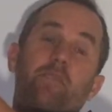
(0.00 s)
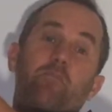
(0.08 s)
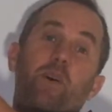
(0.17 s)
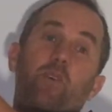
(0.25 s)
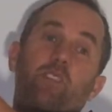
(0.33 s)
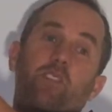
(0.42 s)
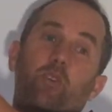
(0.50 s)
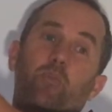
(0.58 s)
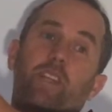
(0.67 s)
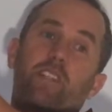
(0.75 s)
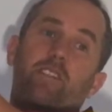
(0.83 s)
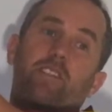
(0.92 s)
melt a little
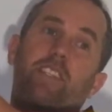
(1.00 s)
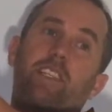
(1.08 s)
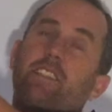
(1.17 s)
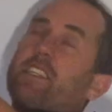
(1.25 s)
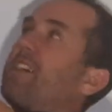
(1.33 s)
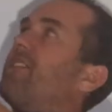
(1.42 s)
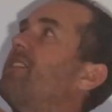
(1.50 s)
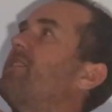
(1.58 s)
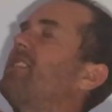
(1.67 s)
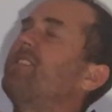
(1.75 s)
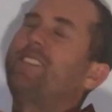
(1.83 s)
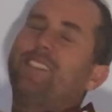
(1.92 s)
bit and stick together,
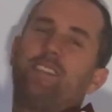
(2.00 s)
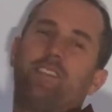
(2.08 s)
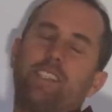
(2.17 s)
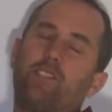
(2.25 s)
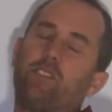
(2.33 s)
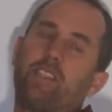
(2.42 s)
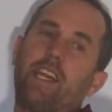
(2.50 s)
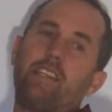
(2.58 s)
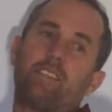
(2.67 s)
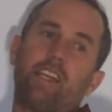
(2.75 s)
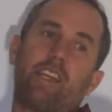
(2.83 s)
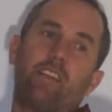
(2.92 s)
and they
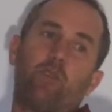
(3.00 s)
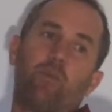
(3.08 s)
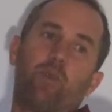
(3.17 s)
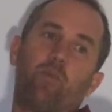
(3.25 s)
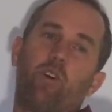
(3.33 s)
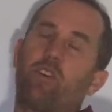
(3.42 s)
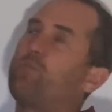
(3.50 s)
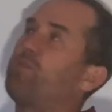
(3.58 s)
can take a little bit of work